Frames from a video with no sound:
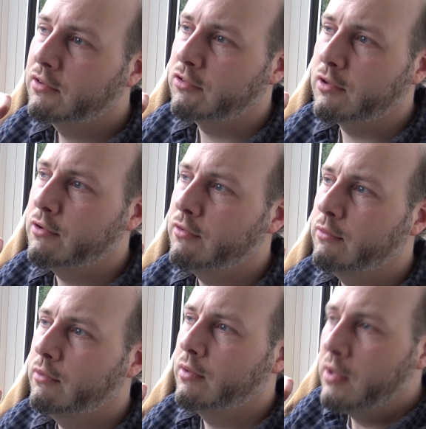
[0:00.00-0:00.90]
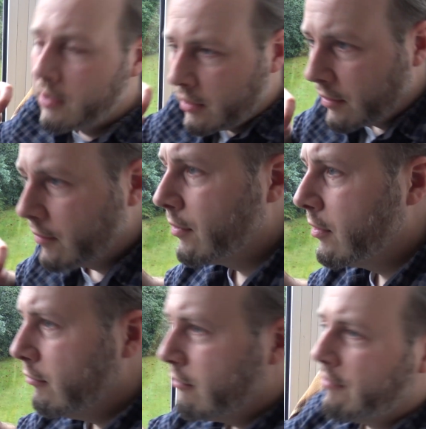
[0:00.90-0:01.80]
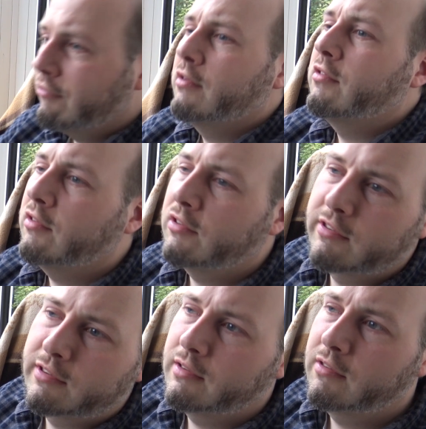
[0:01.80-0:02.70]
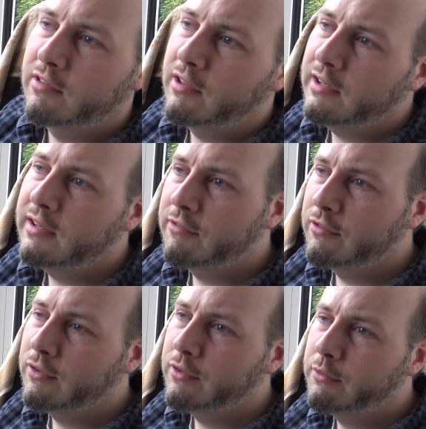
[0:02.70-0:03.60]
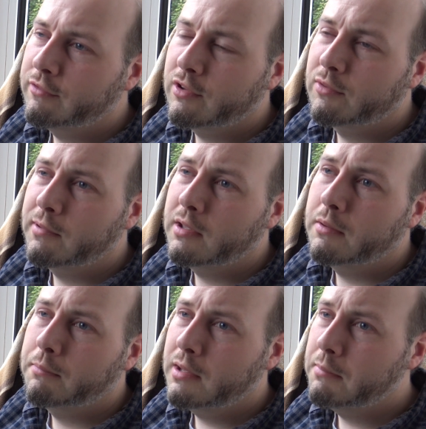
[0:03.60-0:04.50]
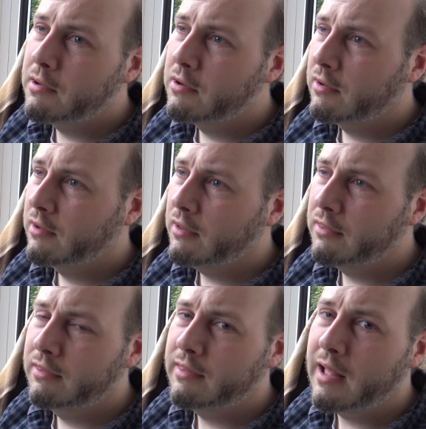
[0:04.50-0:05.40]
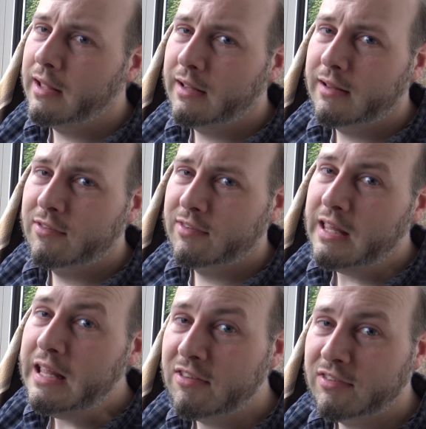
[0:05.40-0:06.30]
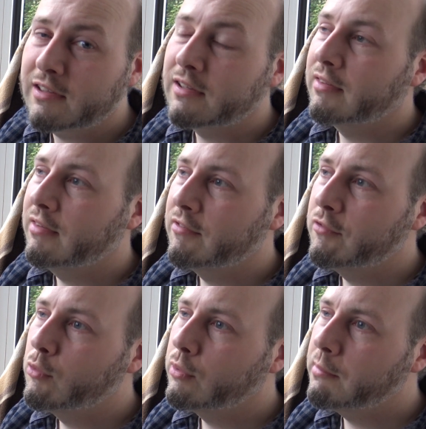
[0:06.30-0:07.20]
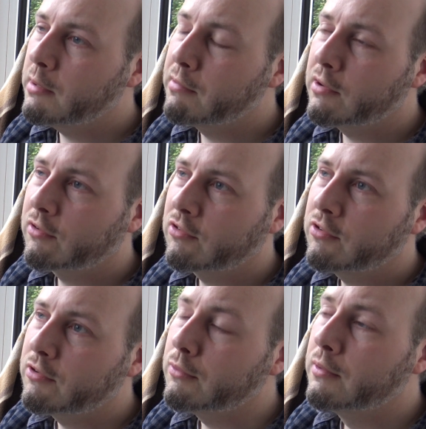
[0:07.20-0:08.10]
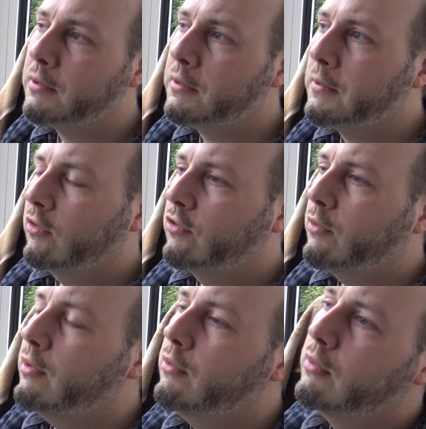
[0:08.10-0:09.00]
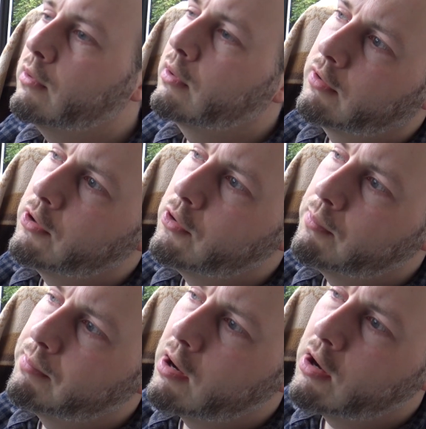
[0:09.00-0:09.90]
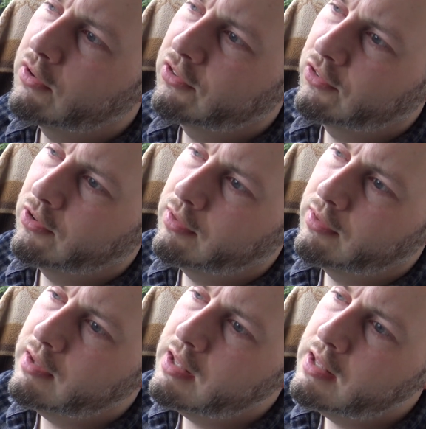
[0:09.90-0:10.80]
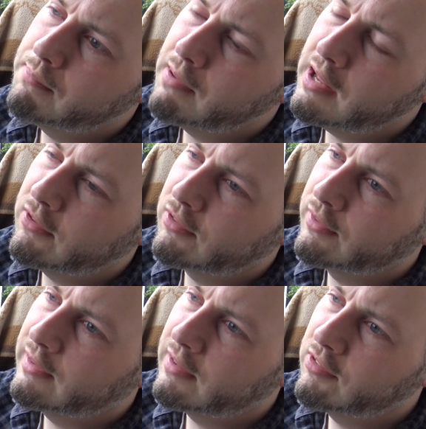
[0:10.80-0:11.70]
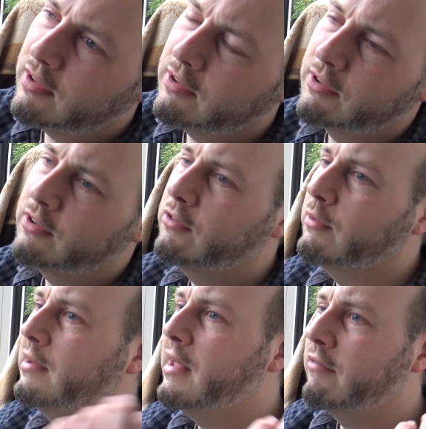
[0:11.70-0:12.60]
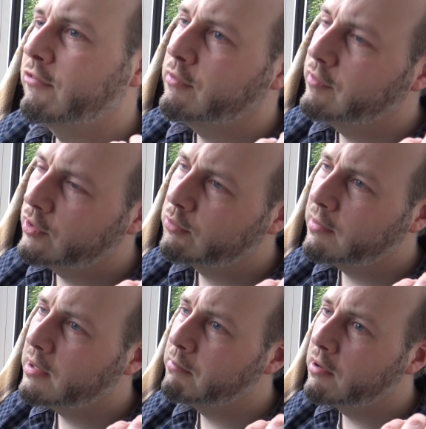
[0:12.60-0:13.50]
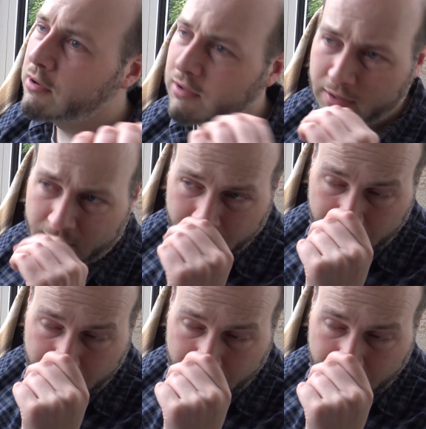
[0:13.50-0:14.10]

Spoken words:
So the references are slightly different on the reverse bay park. Other than that, it's easier than the forward bay park to do. So you go past the bays on, let's say you're going to do a left reverse bay park.